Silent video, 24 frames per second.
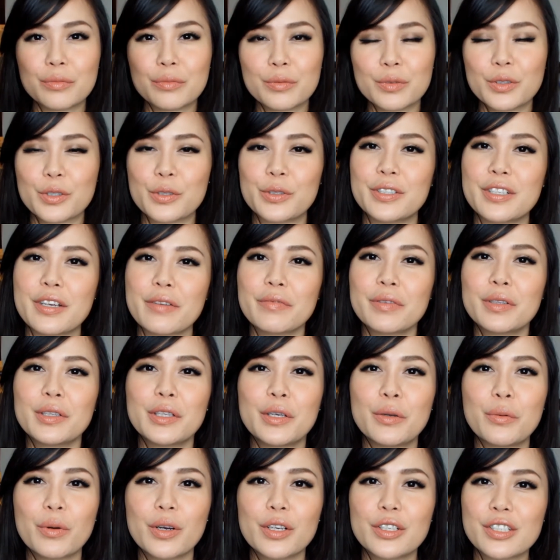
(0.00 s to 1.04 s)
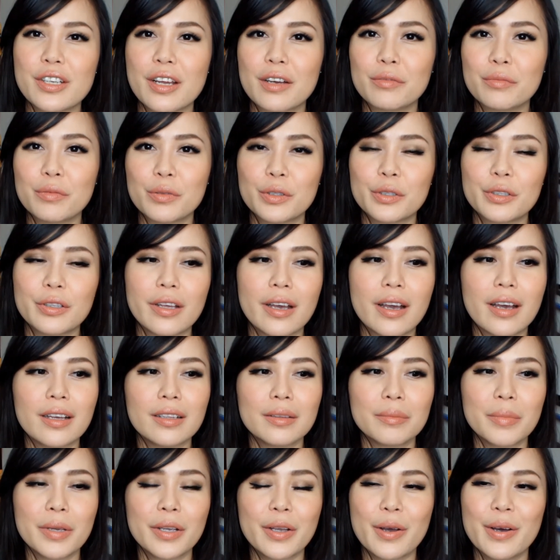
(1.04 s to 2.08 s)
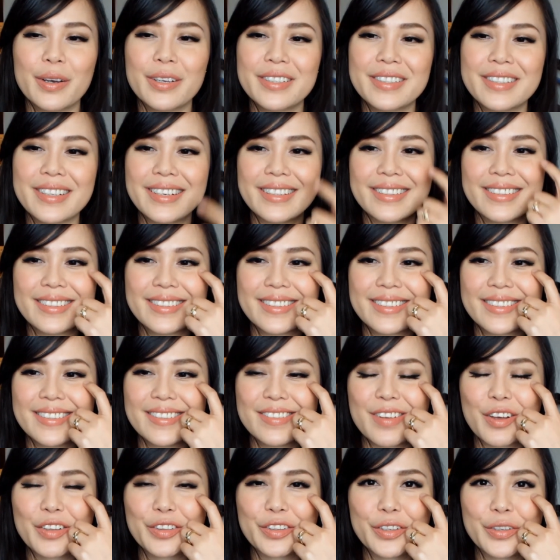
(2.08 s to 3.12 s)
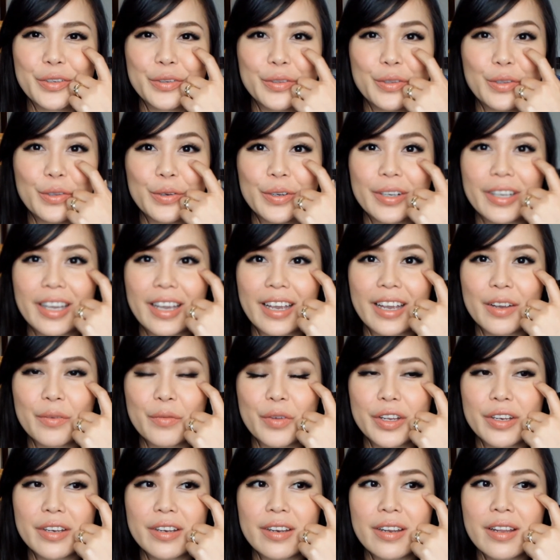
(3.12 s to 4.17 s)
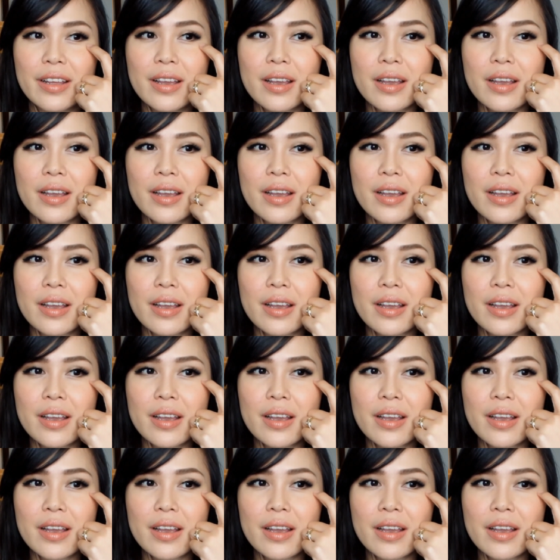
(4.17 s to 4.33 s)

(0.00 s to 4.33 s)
So definitely watch out for that because it's not good looking when